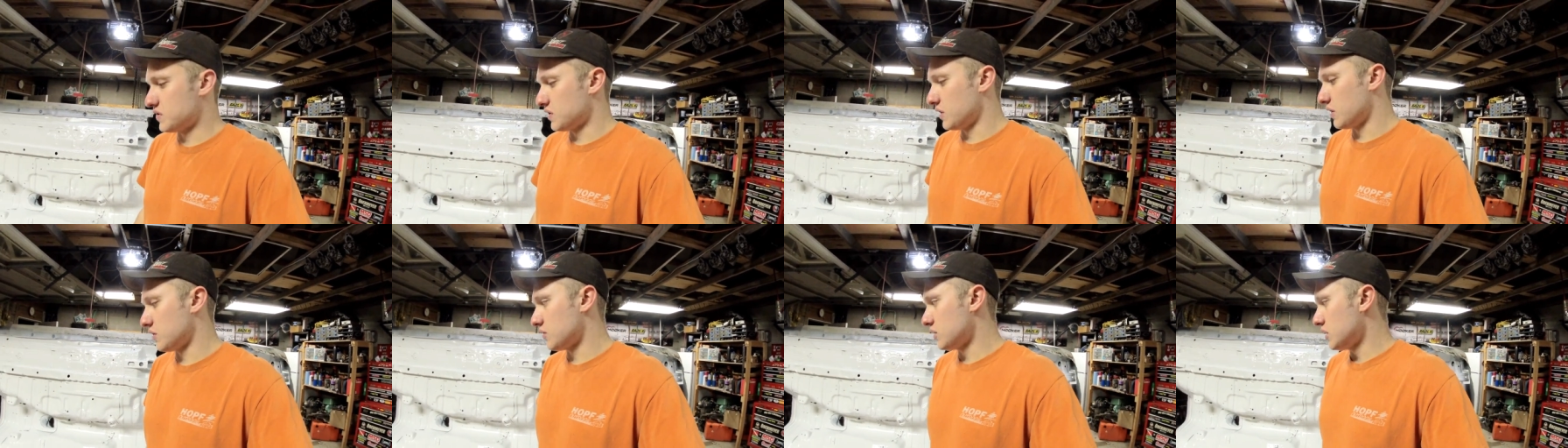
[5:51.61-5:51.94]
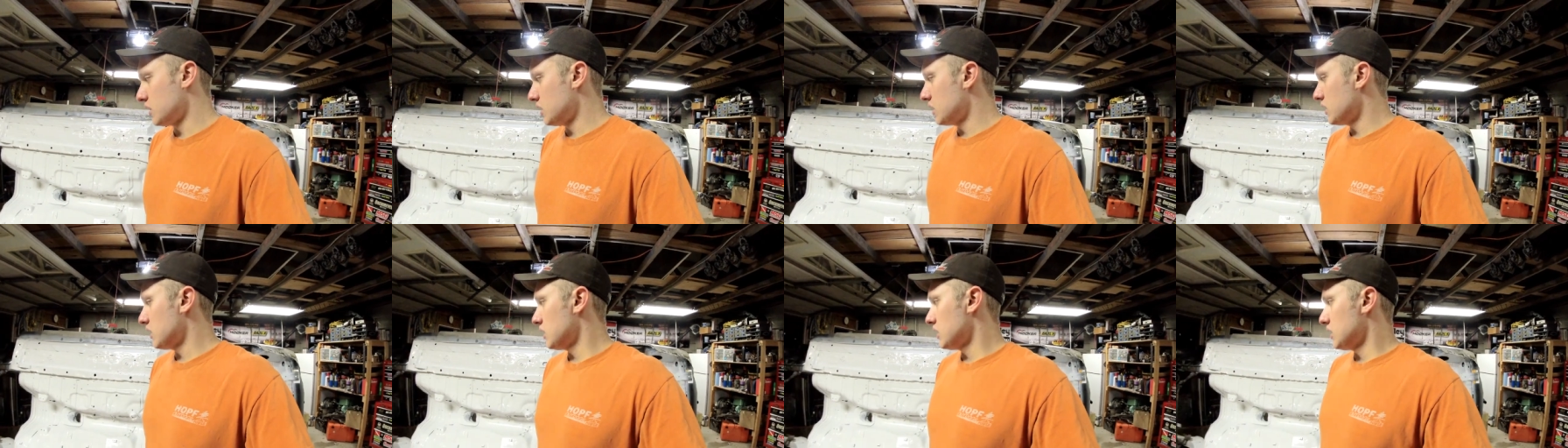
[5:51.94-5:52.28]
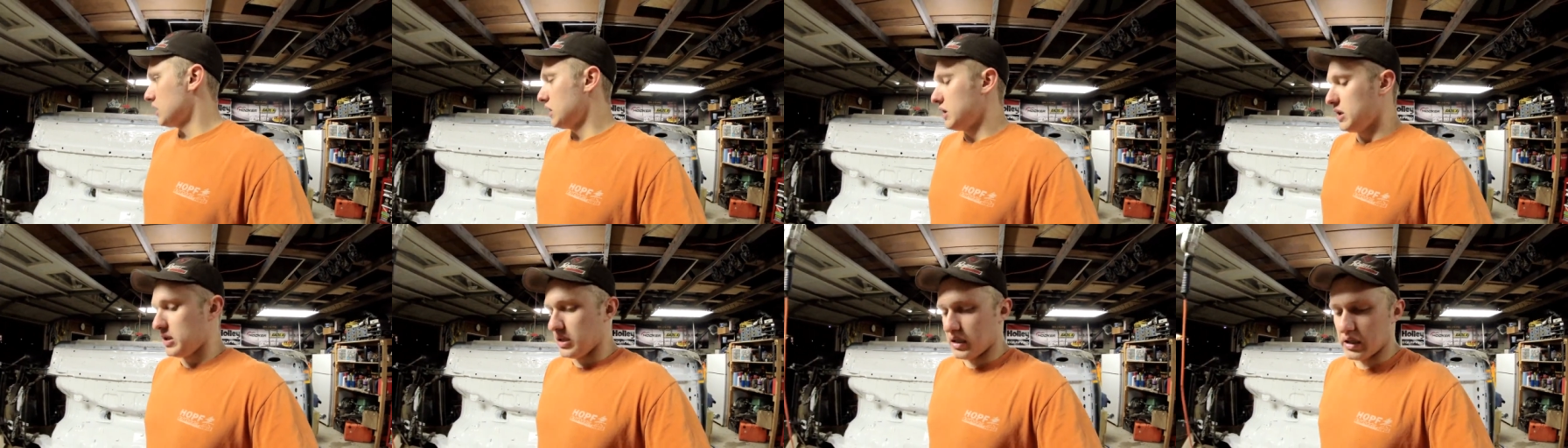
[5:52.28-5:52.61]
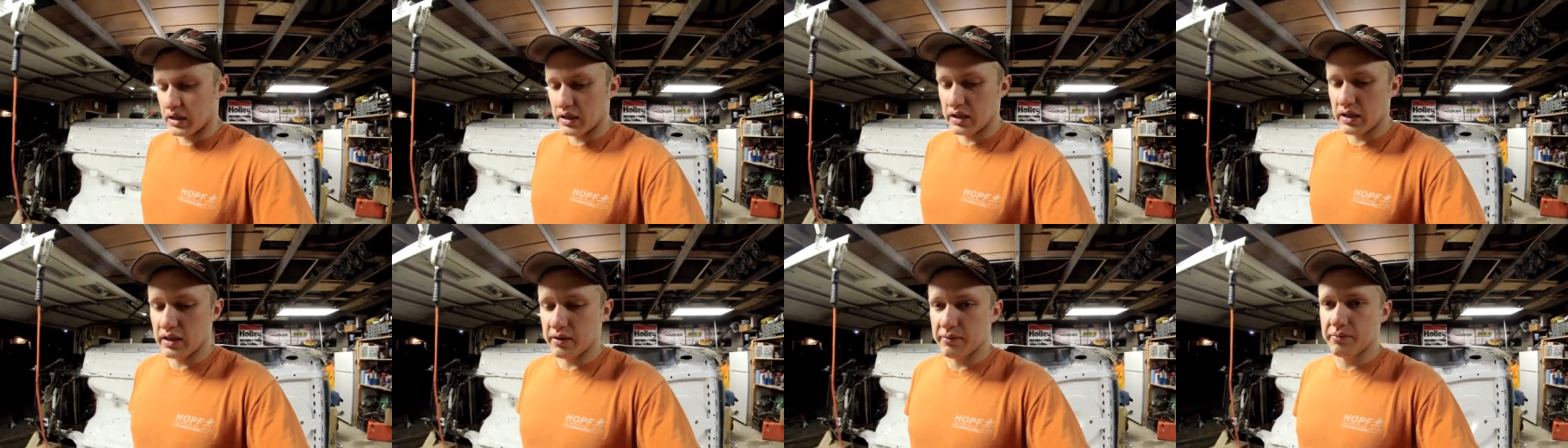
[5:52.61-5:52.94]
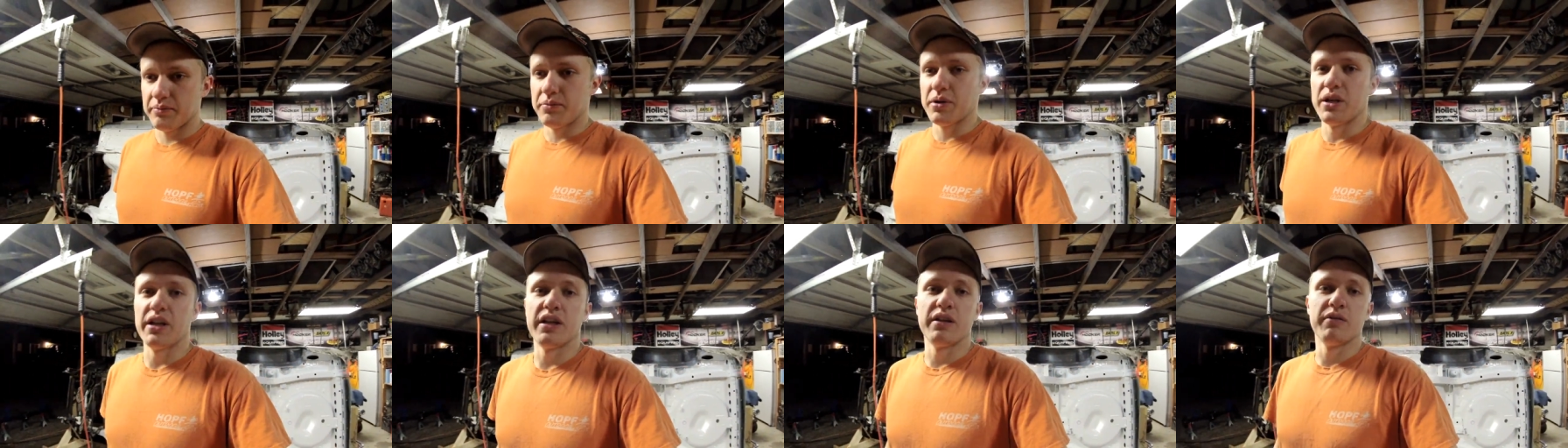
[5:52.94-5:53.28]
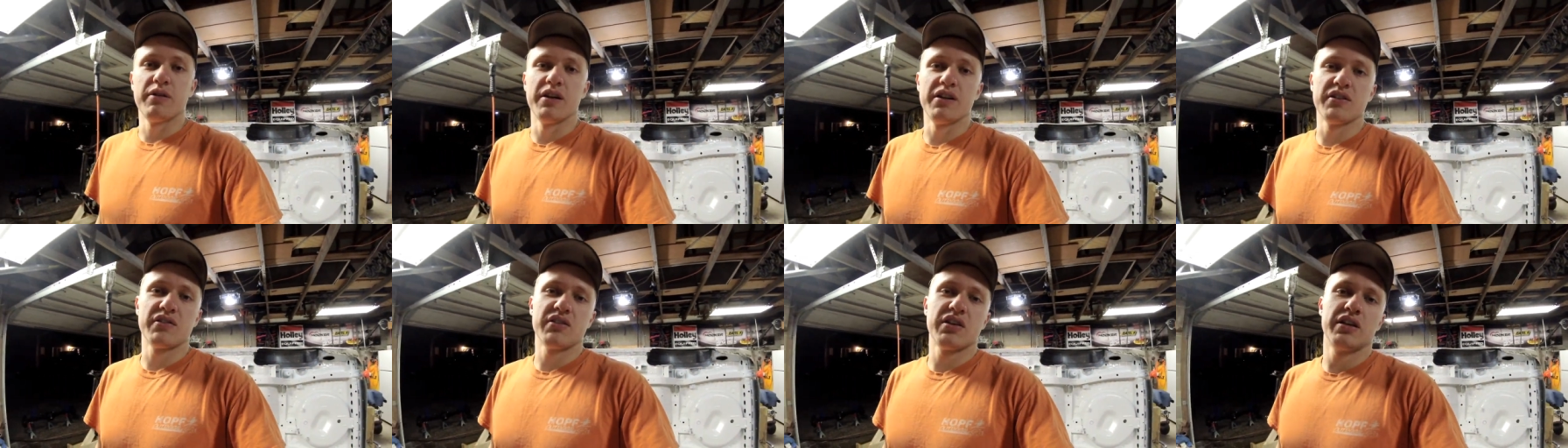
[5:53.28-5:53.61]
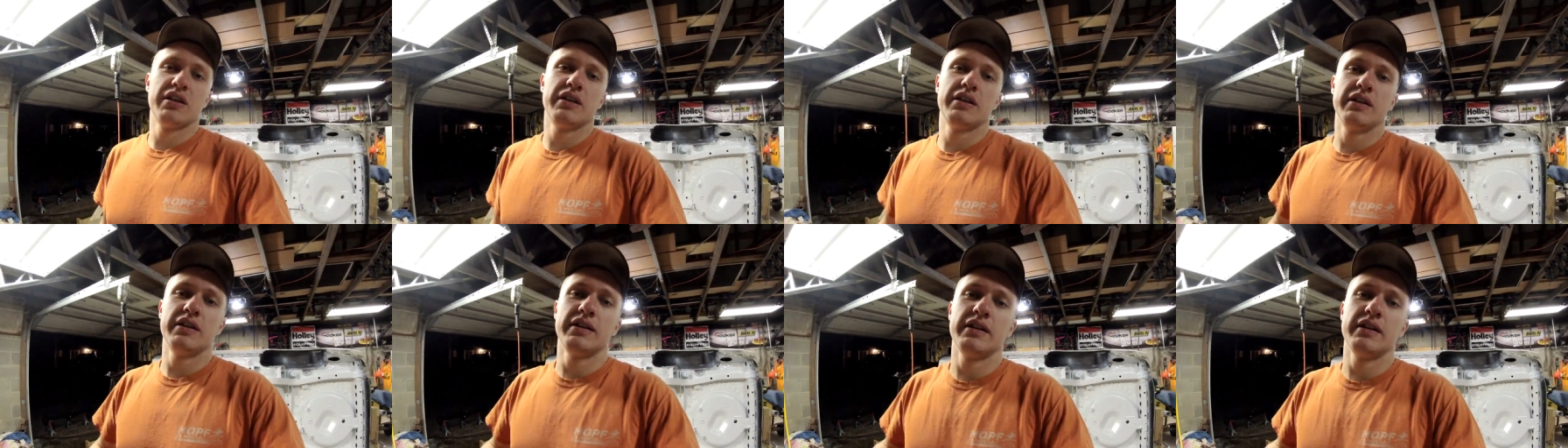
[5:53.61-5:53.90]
So um, but anyways,